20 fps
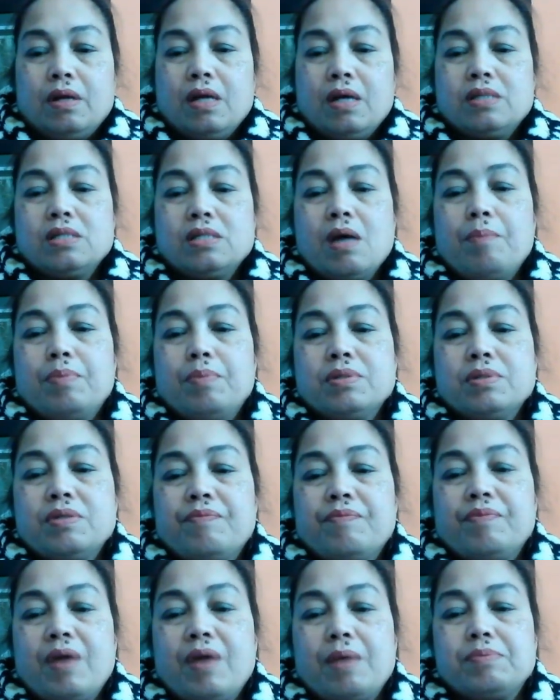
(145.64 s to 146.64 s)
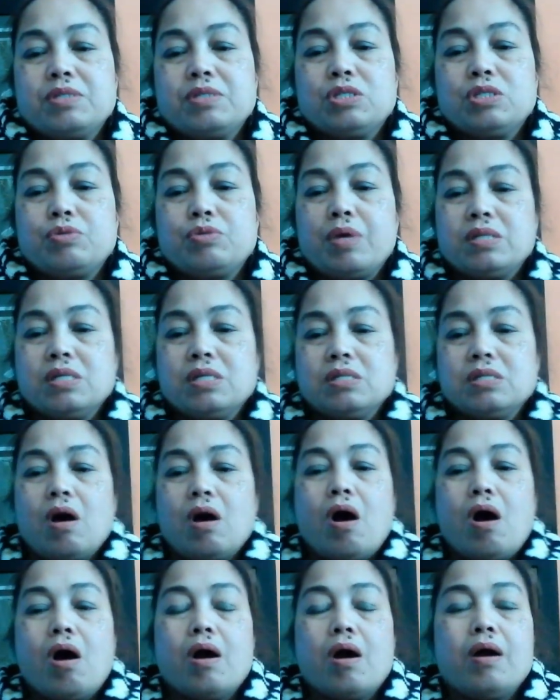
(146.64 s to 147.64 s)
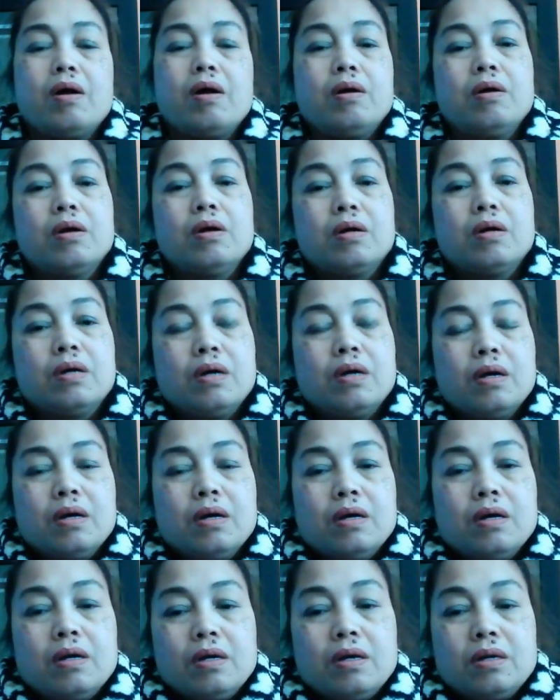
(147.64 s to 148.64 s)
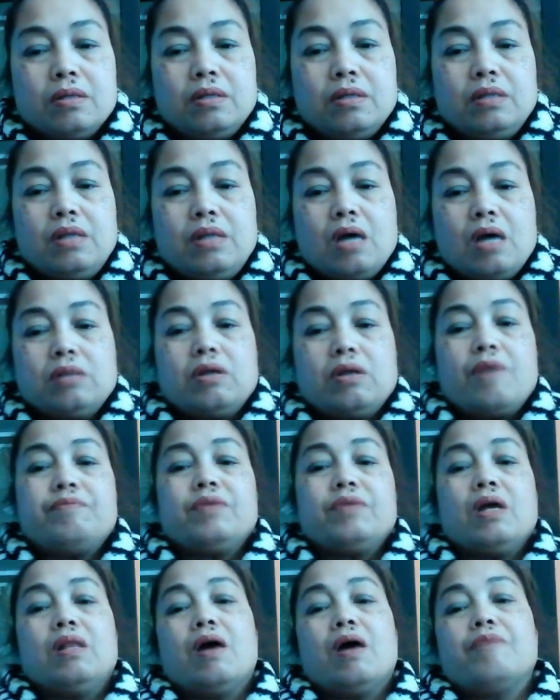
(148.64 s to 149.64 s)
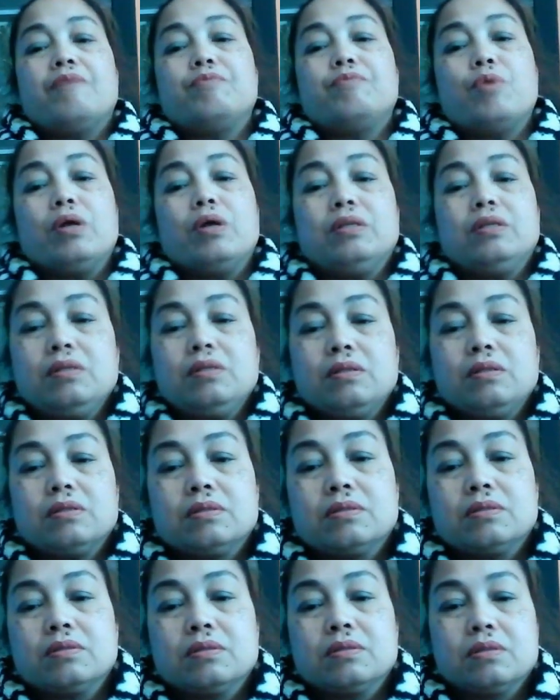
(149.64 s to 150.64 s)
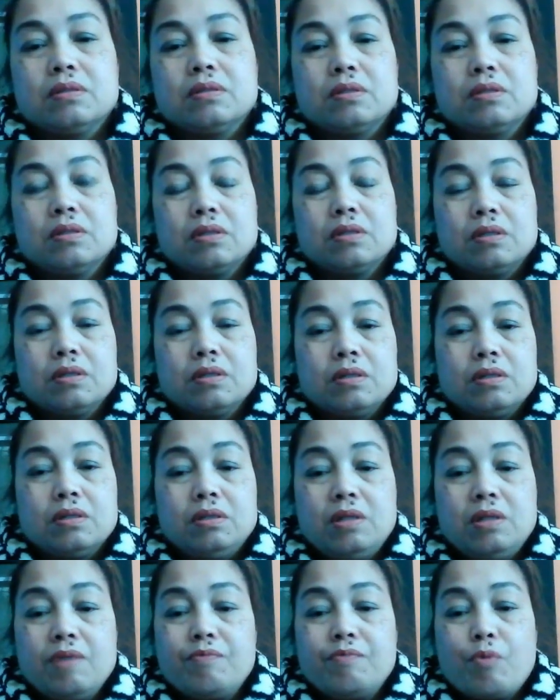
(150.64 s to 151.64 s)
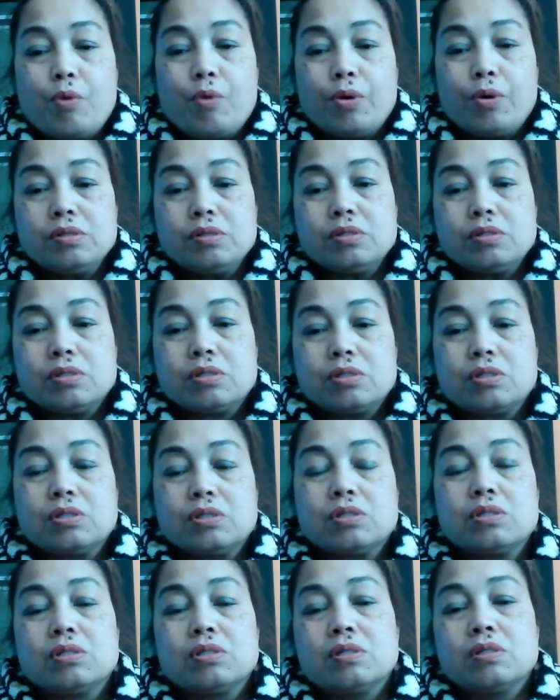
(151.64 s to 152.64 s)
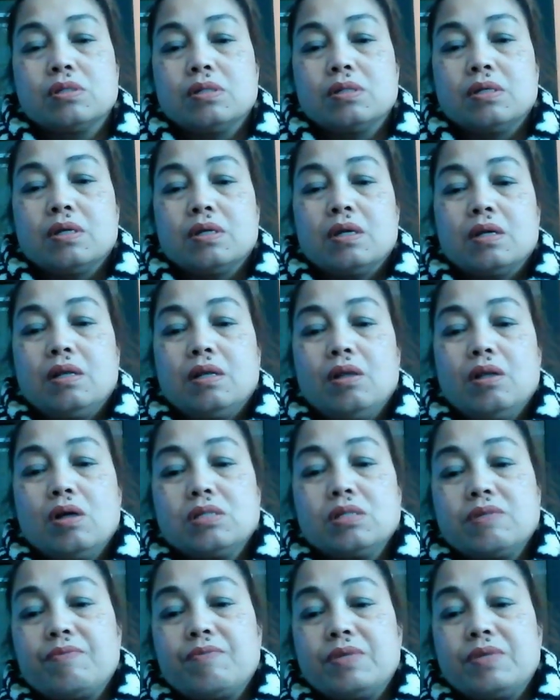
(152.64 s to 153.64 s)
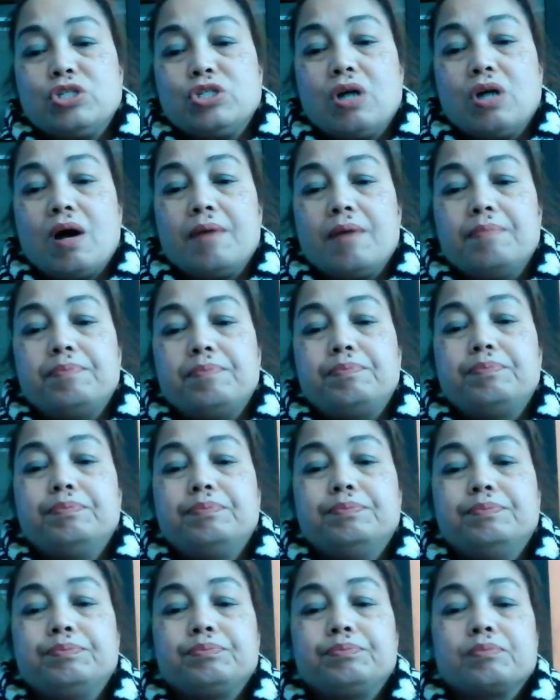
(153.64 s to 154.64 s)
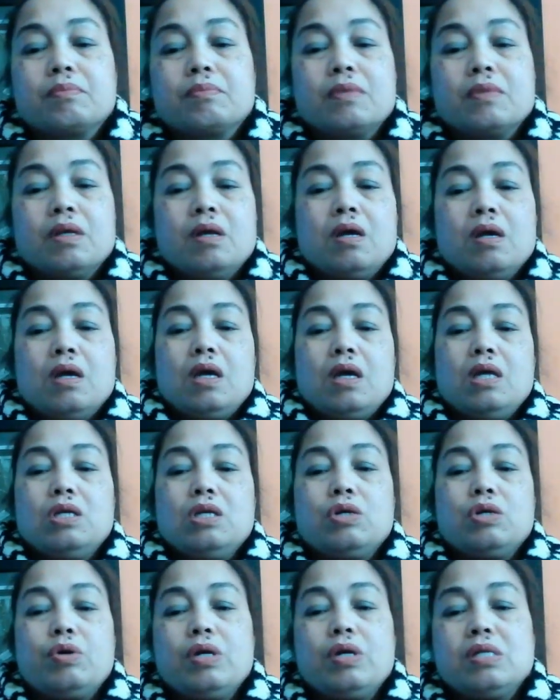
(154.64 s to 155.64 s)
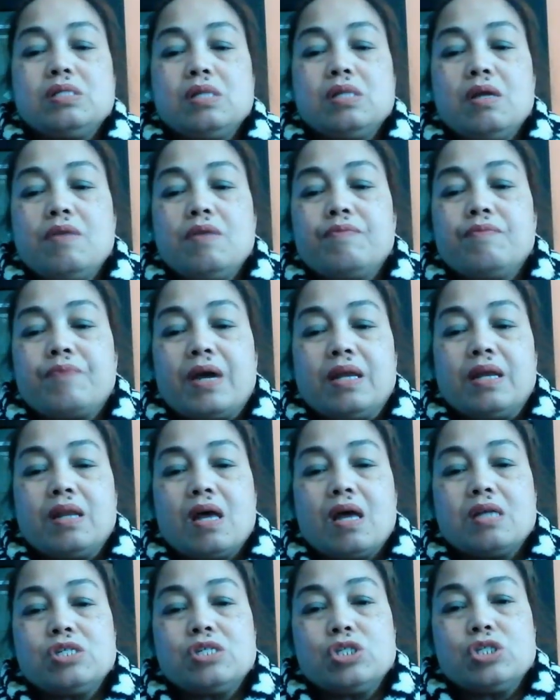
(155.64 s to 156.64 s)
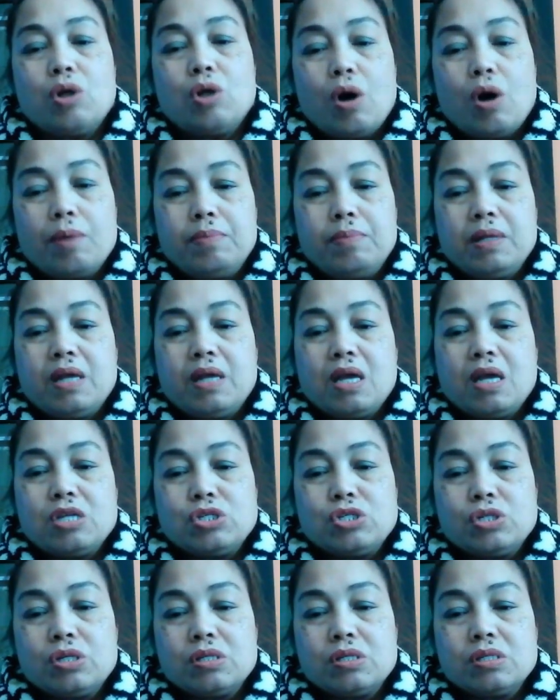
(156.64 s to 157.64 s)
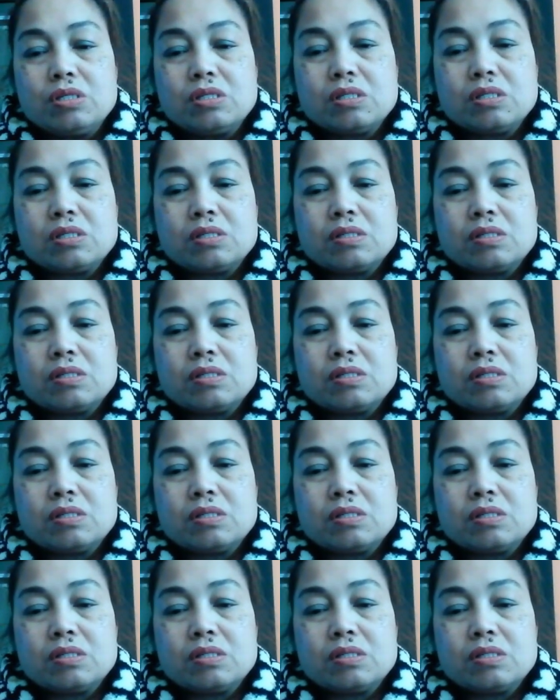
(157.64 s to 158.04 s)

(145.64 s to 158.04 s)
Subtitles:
Examples of life stresses are the death of a loved one, divorce, loss of a job, increase in financial obligations,